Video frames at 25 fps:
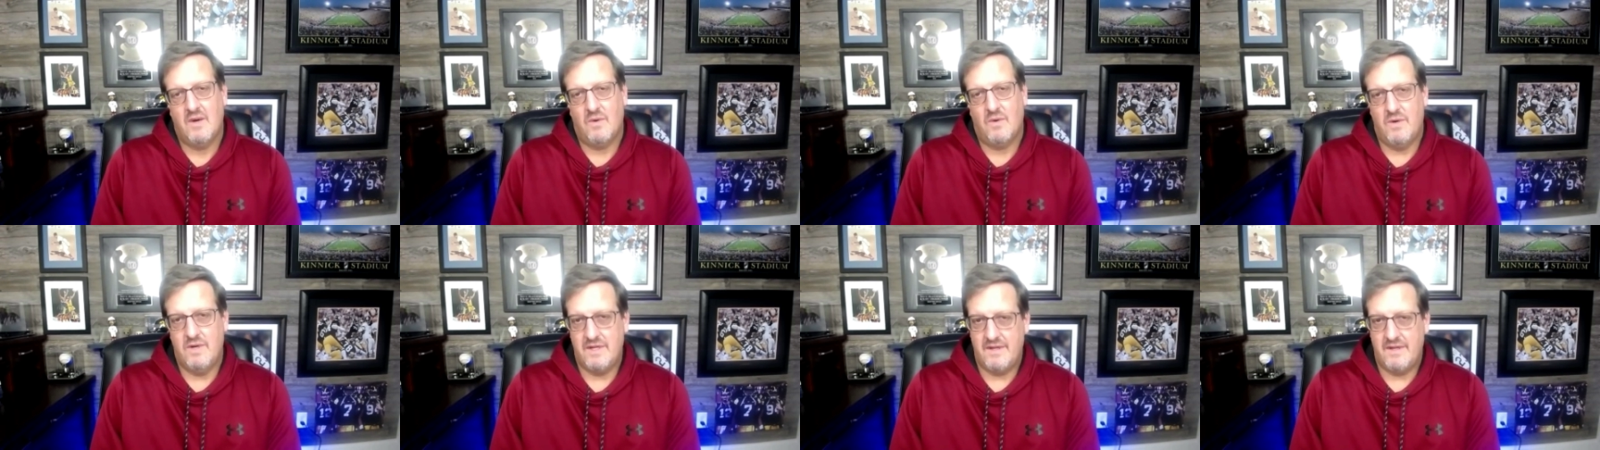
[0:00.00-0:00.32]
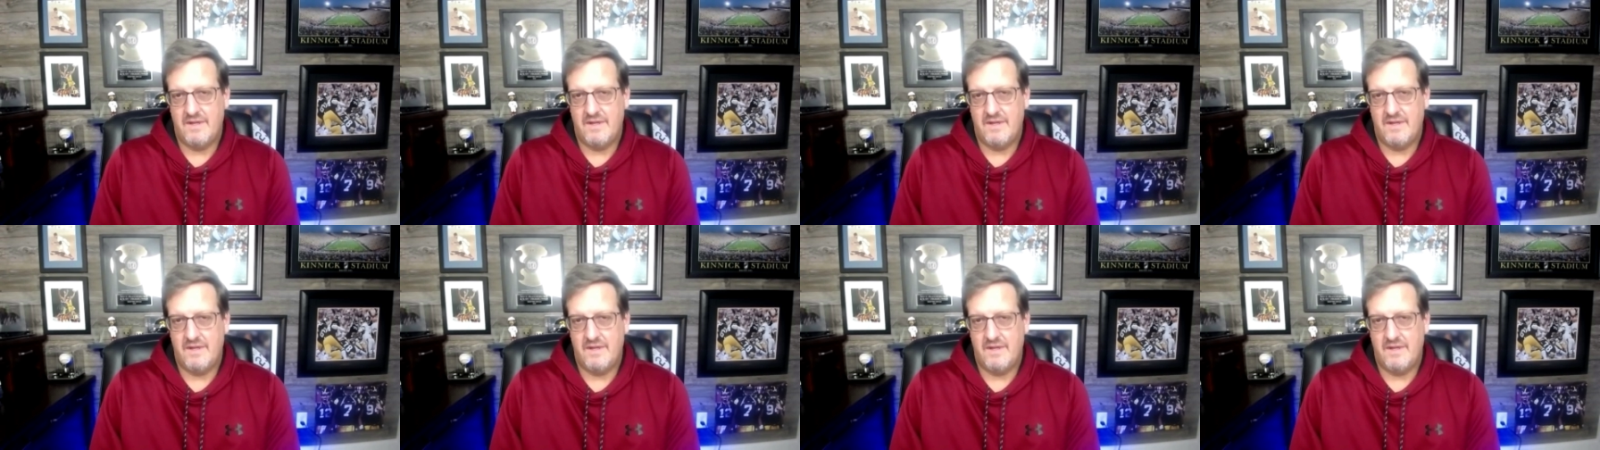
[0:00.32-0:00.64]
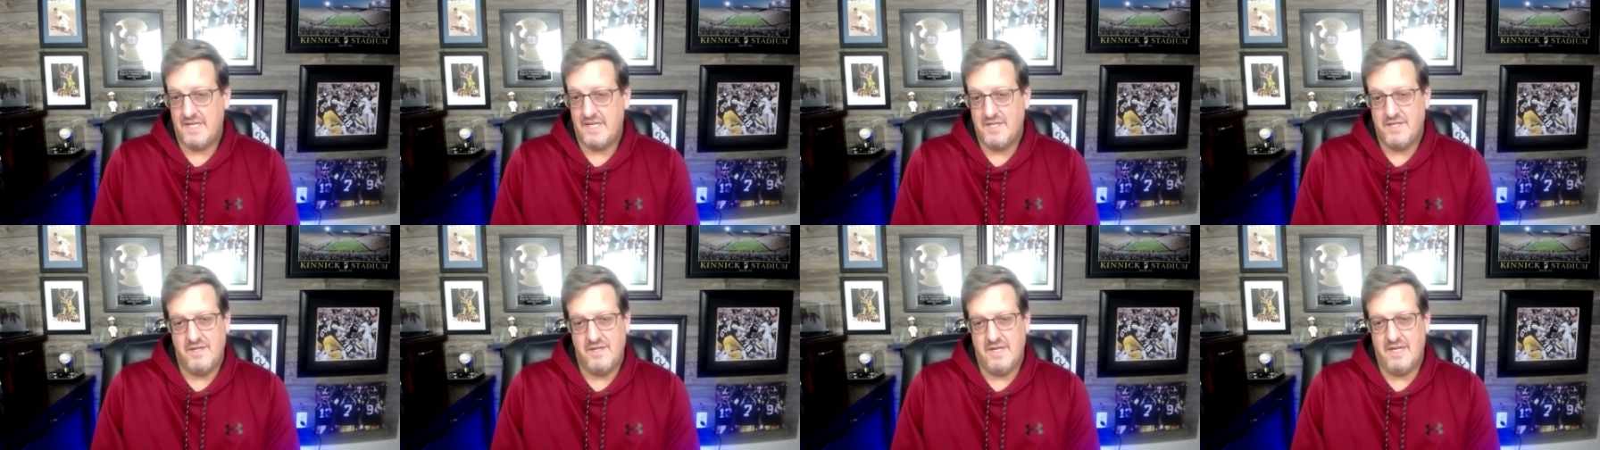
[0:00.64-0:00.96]
one of the first
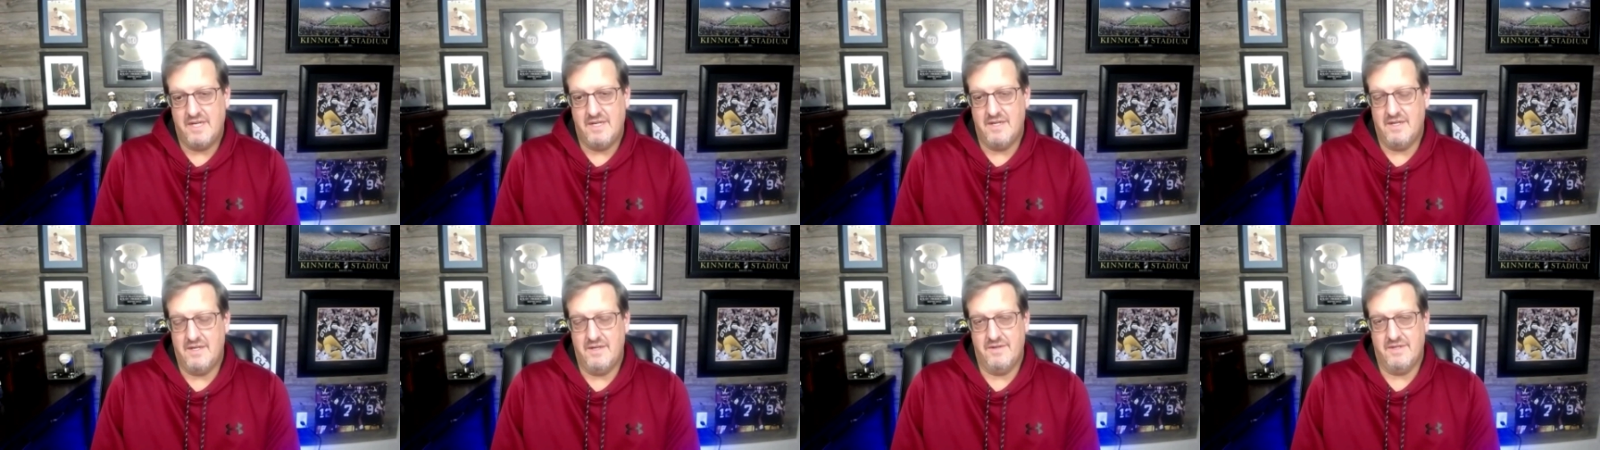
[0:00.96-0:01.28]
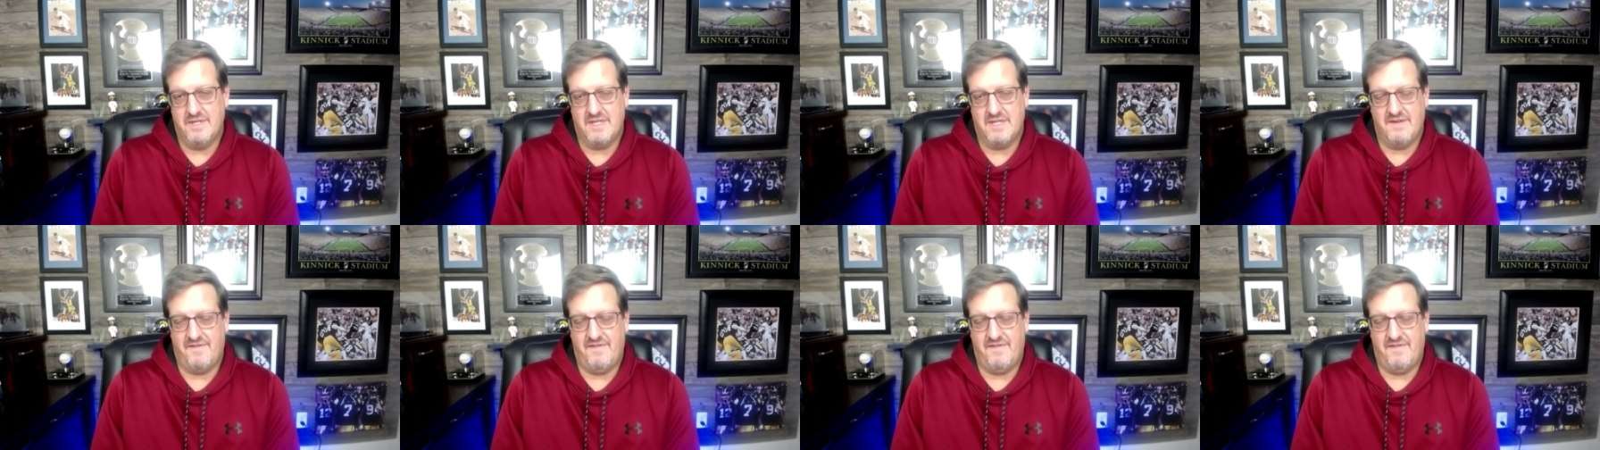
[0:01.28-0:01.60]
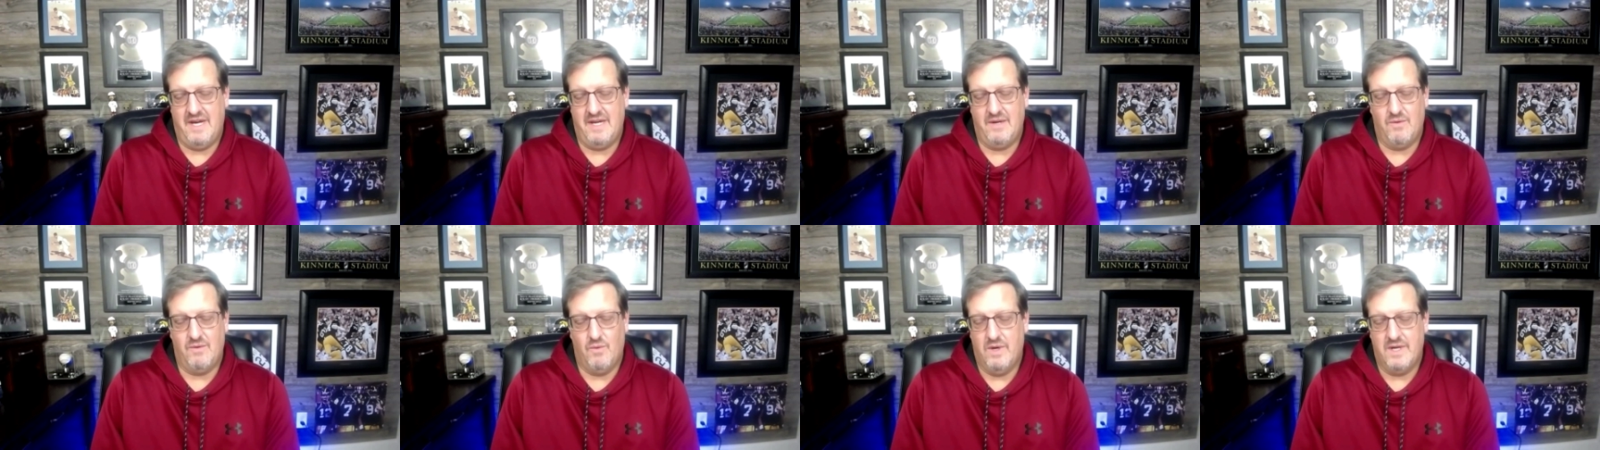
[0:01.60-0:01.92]
things you need to do is
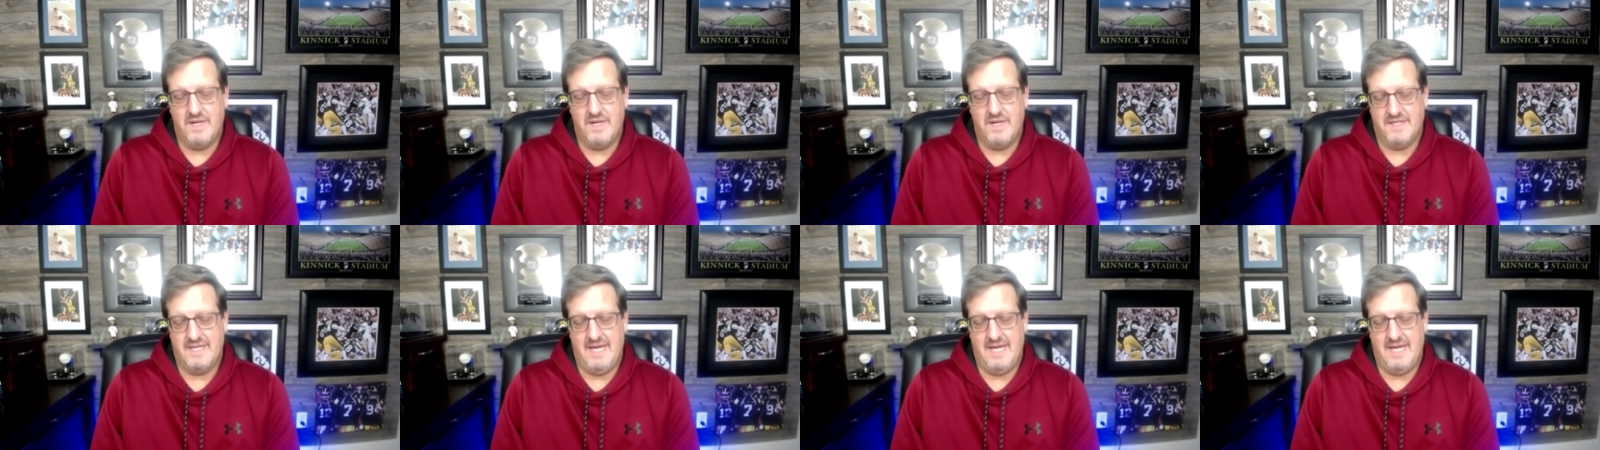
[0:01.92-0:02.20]
define what does